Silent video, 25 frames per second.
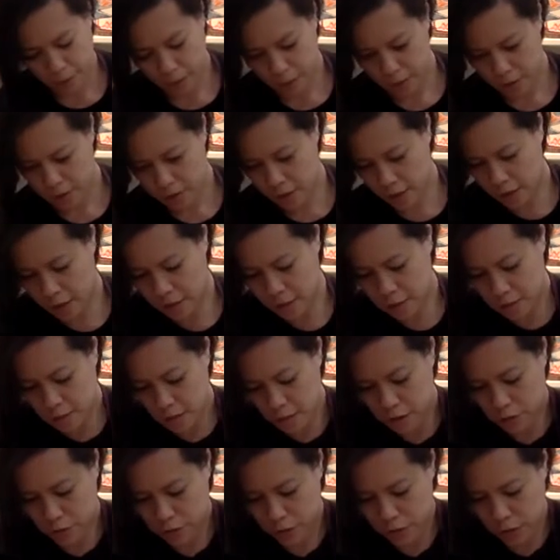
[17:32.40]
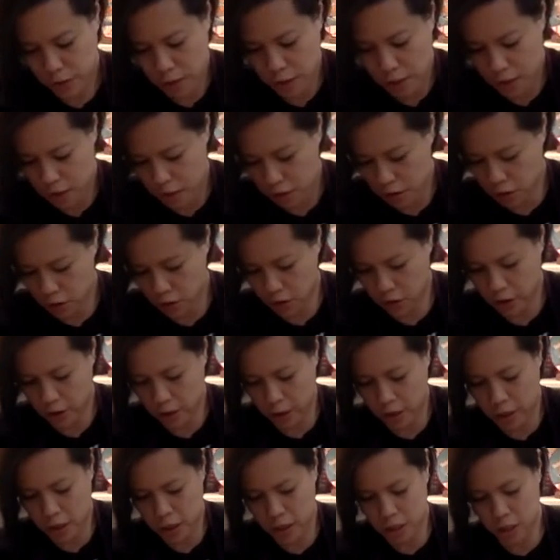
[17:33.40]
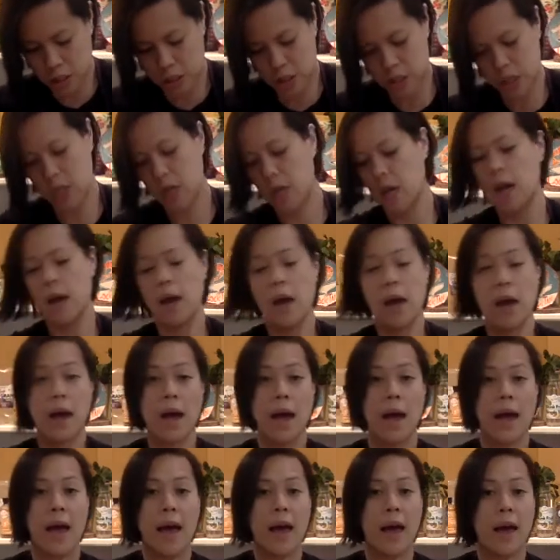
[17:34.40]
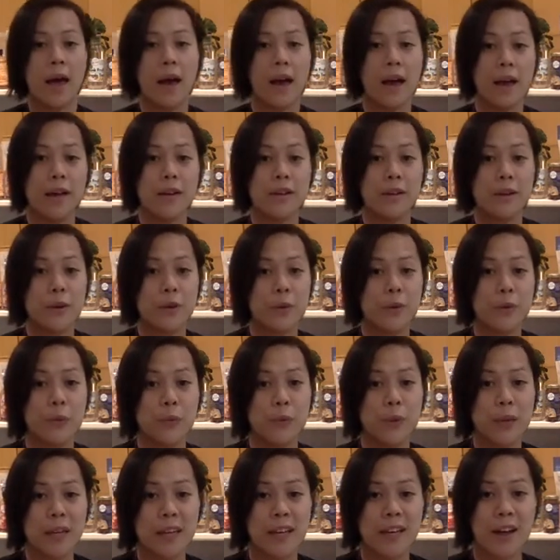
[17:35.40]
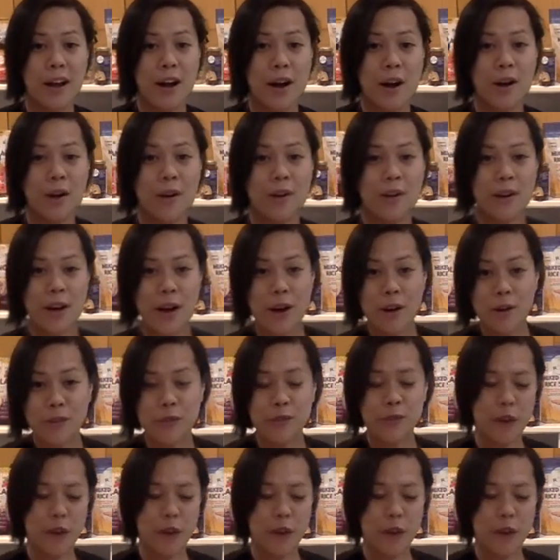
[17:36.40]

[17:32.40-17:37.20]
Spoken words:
nice green garnish. And we are